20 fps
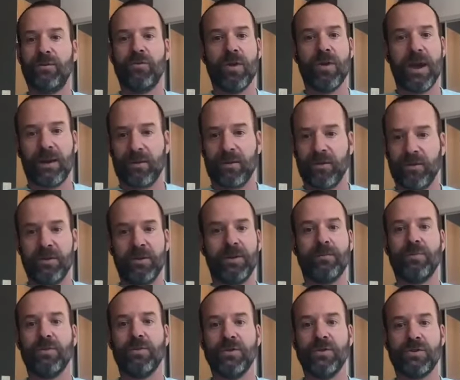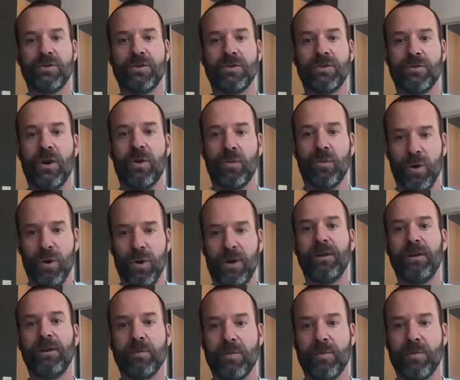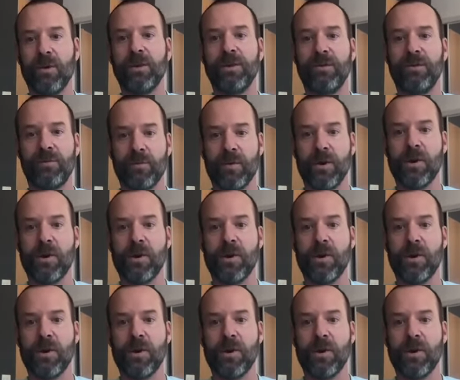director and the producers are all working remotely from